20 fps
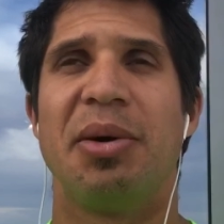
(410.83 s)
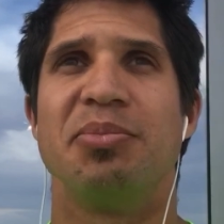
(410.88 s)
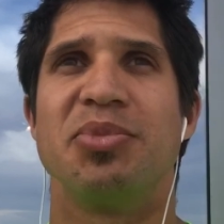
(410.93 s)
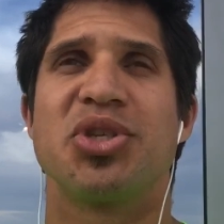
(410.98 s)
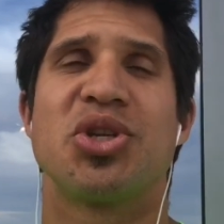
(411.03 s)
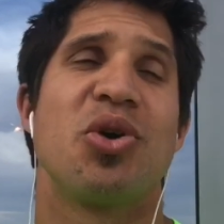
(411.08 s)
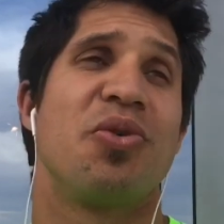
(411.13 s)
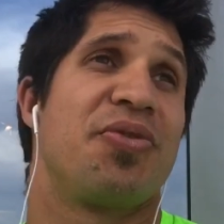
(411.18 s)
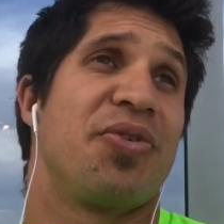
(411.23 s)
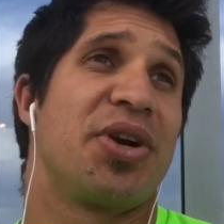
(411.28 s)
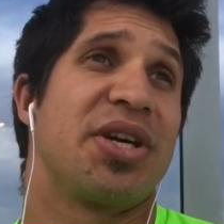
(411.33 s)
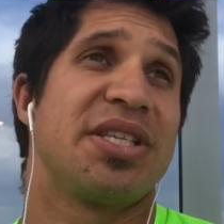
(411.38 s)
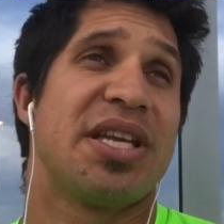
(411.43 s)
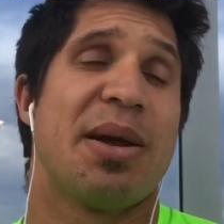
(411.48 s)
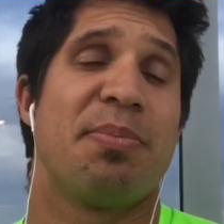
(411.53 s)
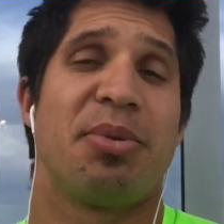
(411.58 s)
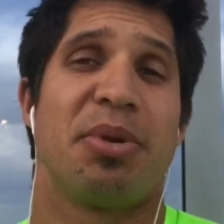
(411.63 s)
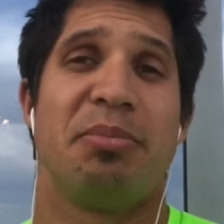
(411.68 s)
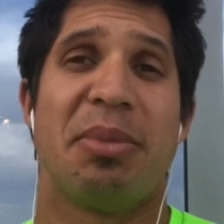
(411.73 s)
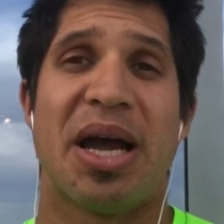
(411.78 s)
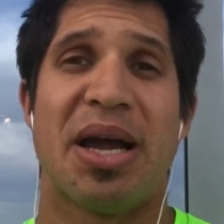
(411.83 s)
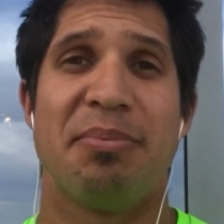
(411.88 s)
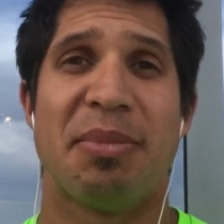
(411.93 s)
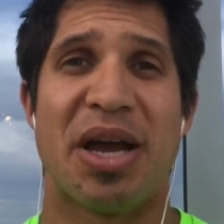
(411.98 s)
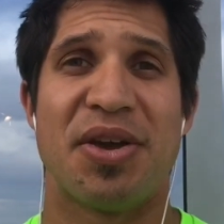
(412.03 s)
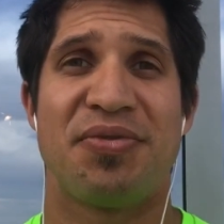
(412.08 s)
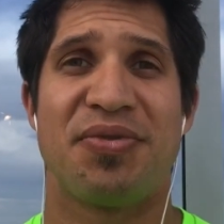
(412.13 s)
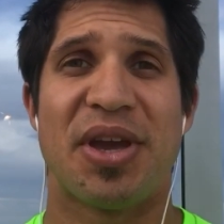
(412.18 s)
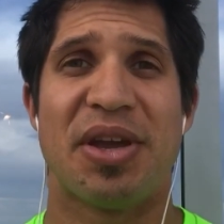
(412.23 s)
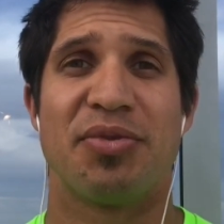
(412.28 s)
So for example,
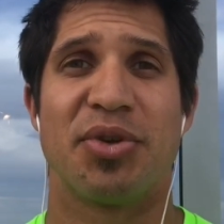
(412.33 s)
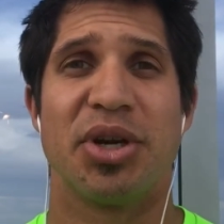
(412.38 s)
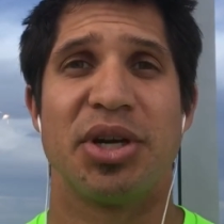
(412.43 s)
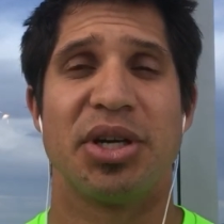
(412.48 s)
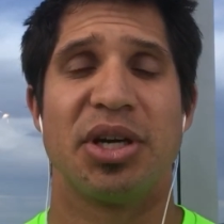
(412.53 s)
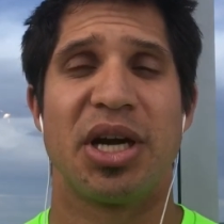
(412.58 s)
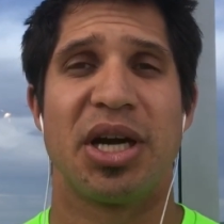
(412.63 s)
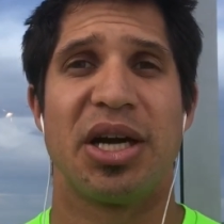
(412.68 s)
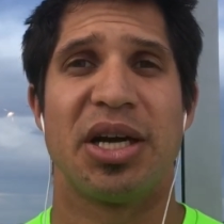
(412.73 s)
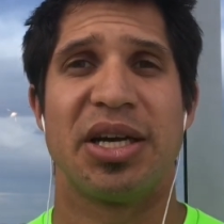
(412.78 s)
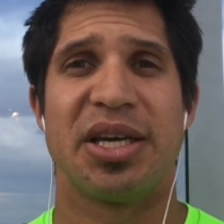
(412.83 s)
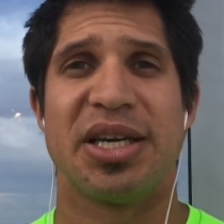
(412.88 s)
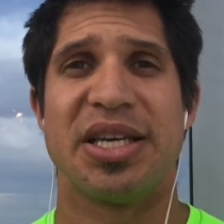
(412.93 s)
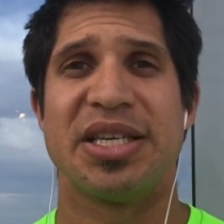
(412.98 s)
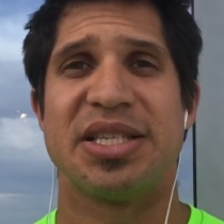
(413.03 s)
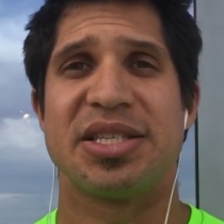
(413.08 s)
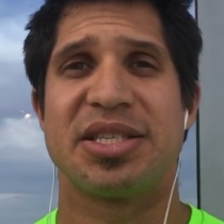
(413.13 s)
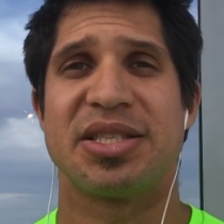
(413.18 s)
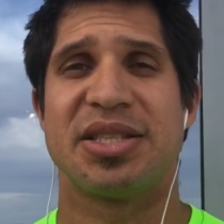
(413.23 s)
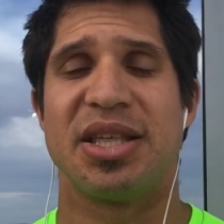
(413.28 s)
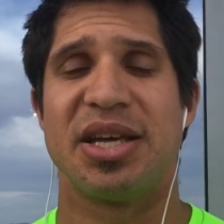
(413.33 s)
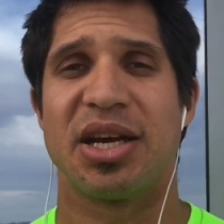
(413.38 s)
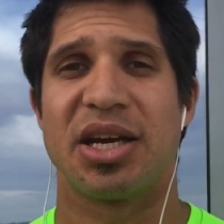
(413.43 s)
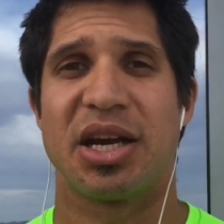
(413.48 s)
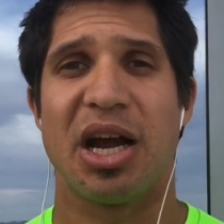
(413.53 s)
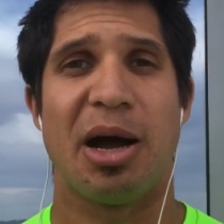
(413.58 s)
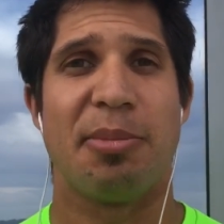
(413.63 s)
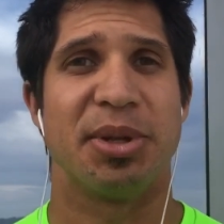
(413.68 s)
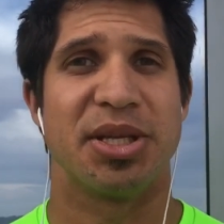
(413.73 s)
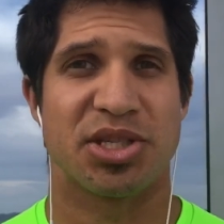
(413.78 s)
my favorite is the
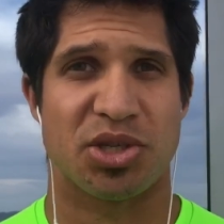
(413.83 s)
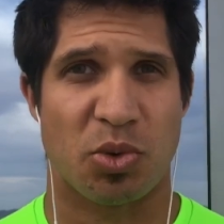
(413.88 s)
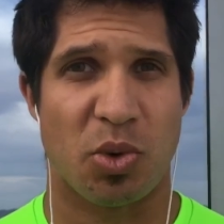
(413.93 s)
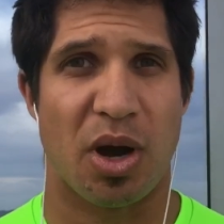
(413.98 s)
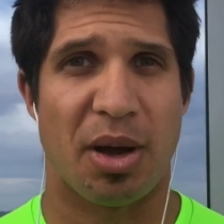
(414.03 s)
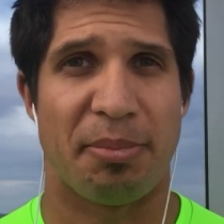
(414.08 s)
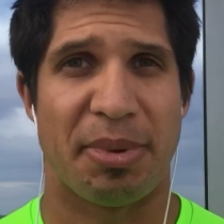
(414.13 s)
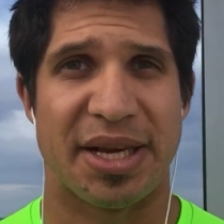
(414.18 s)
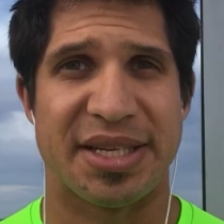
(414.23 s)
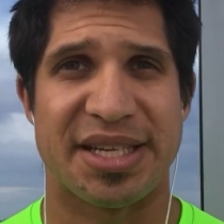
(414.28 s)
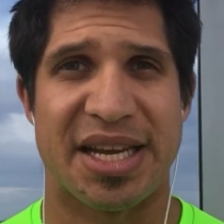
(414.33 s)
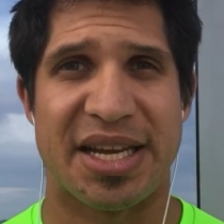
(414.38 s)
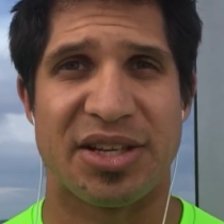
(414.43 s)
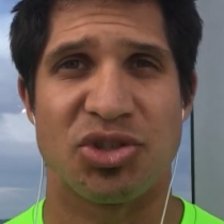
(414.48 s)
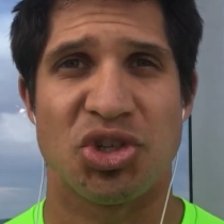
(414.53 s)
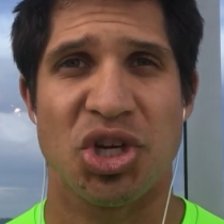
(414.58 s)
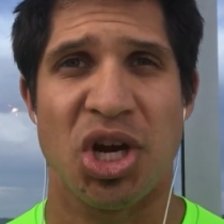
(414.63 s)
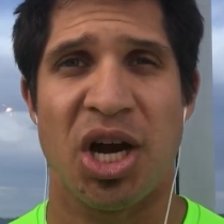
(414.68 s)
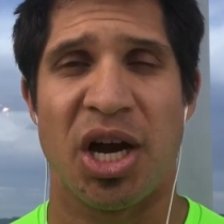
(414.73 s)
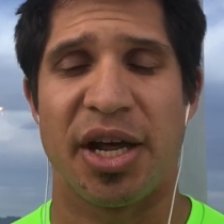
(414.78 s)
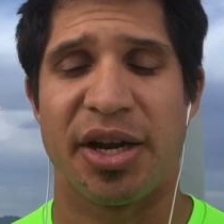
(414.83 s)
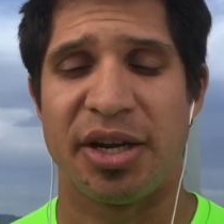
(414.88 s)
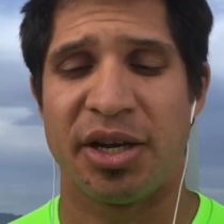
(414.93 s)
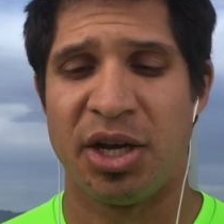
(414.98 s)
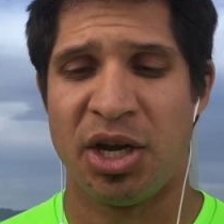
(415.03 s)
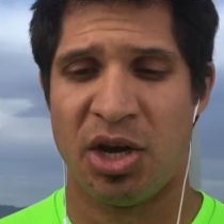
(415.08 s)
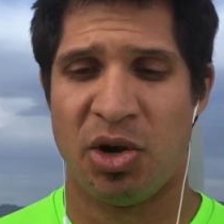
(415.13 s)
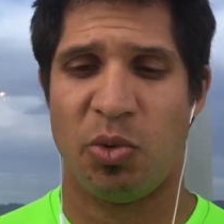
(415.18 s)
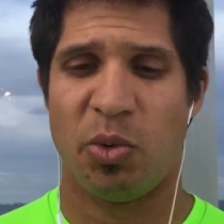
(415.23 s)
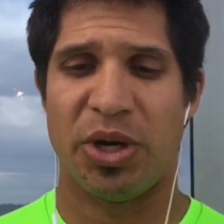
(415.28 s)
goblet squat by Dan John,
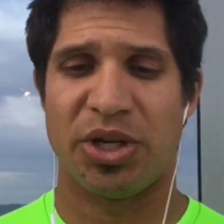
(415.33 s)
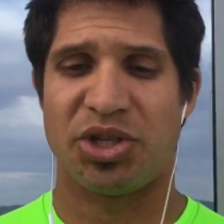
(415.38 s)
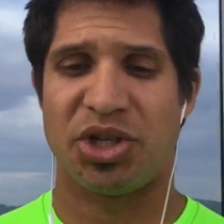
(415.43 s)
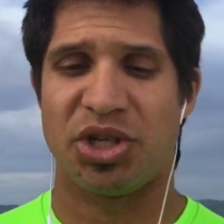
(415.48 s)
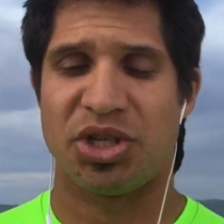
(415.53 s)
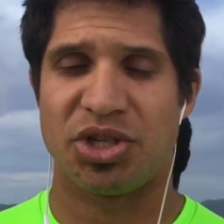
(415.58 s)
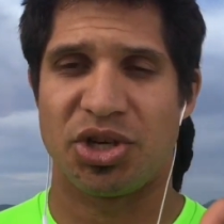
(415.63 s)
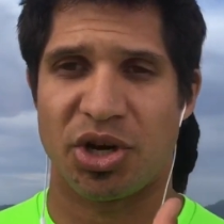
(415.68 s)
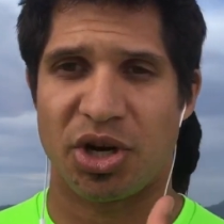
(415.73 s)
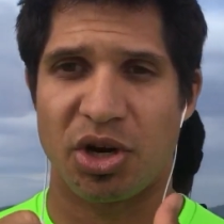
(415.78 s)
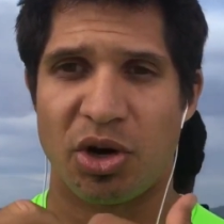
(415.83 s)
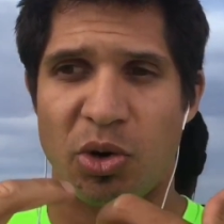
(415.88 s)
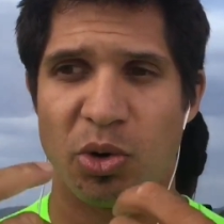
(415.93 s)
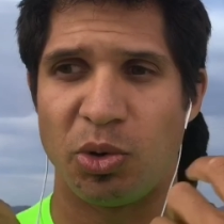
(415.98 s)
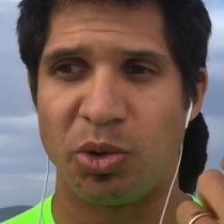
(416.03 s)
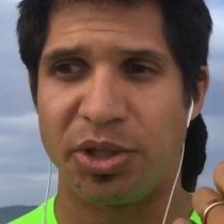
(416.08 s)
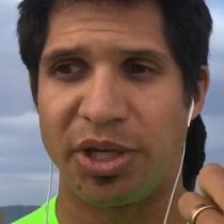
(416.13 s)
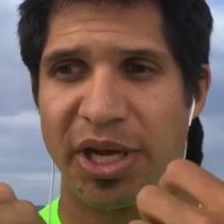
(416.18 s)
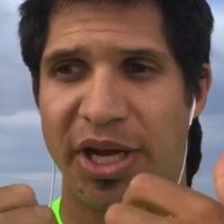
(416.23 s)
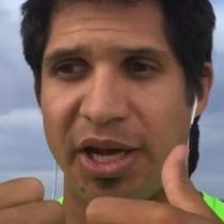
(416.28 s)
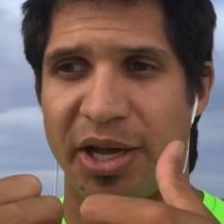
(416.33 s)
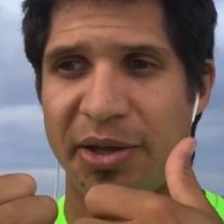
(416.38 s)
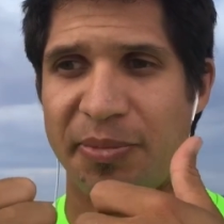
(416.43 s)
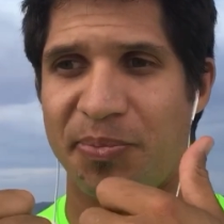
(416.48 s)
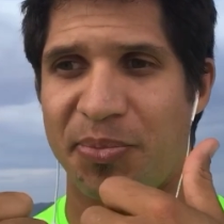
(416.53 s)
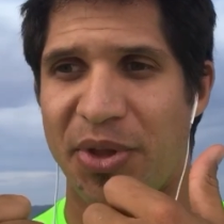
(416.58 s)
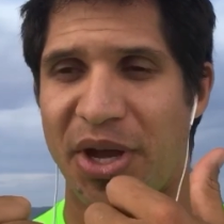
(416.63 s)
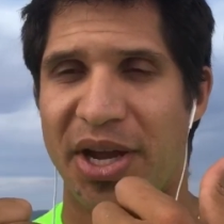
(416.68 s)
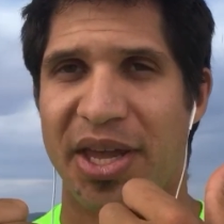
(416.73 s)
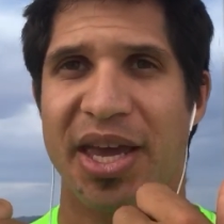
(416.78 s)
which is you're going to hold a
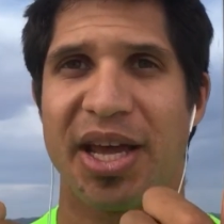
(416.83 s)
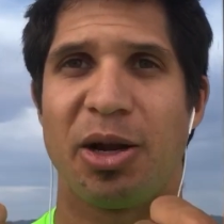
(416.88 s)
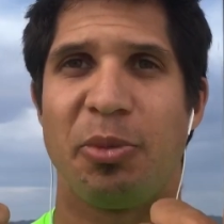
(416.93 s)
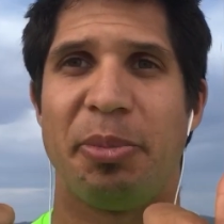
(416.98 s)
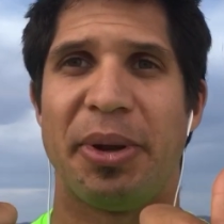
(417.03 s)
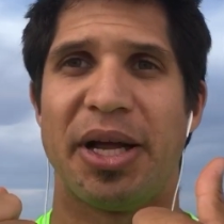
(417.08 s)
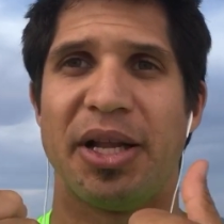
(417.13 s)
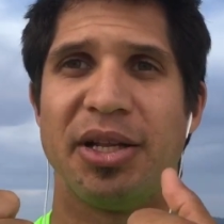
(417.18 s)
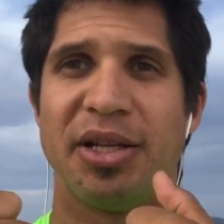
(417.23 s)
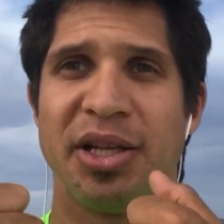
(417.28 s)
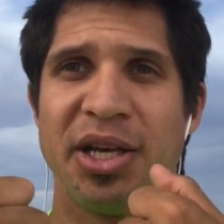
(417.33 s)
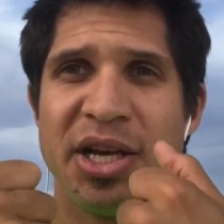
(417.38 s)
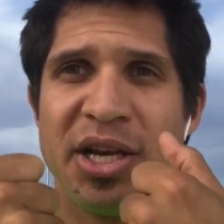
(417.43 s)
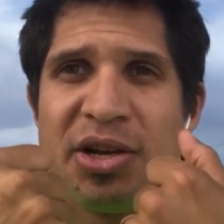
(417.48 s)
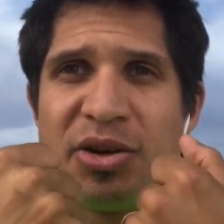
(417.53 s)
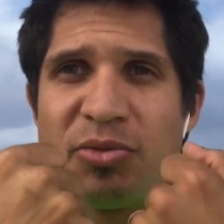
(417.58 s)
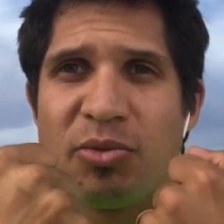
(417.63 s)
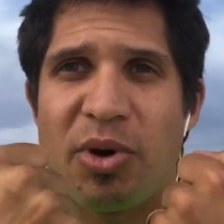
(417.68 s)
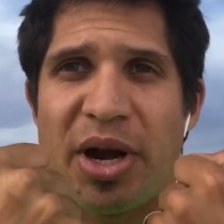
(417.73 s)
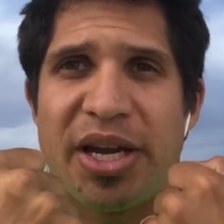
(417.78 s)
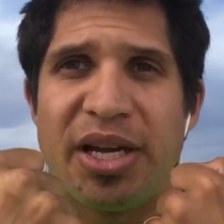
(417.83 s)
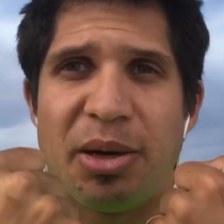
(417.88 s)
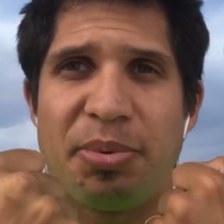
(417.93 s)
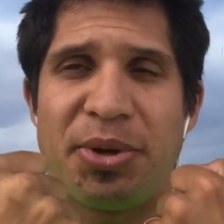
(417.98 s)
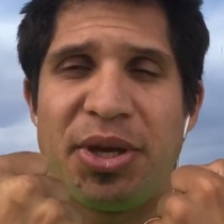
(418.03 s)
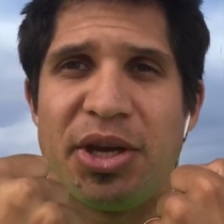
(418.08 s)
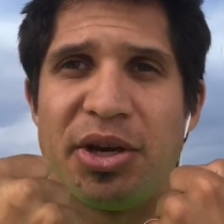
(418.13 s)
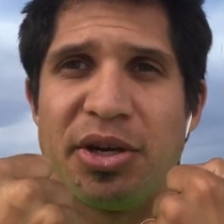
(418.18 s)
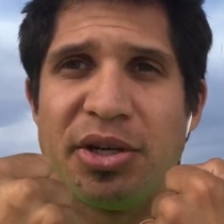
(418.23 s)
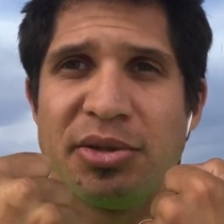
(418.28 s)
kettlebell right
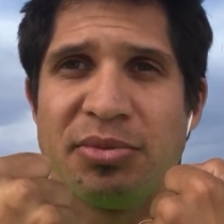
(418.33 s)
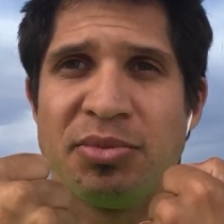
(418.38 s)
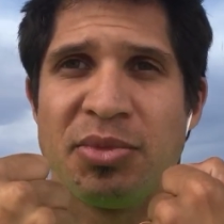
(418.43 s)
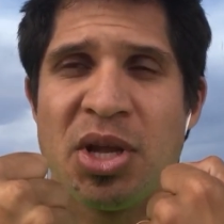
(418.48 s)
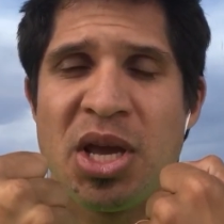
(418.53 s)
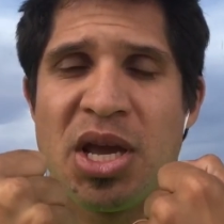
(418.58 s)
up here.